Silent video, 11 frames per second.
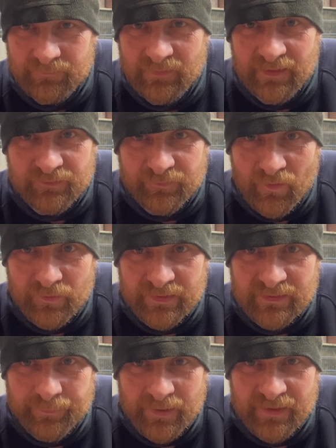it's finding
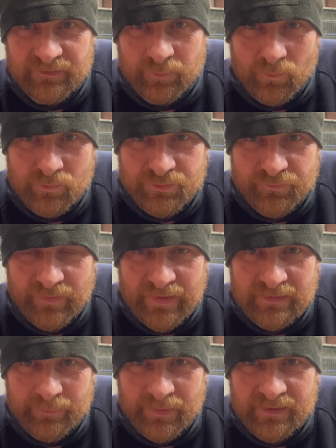the bits, but once you
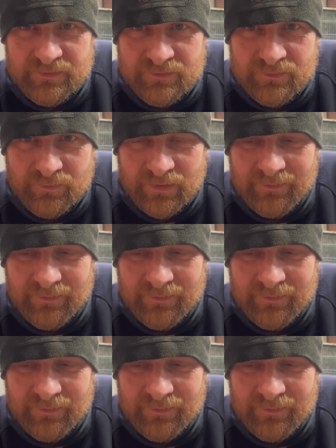found the bits and you think,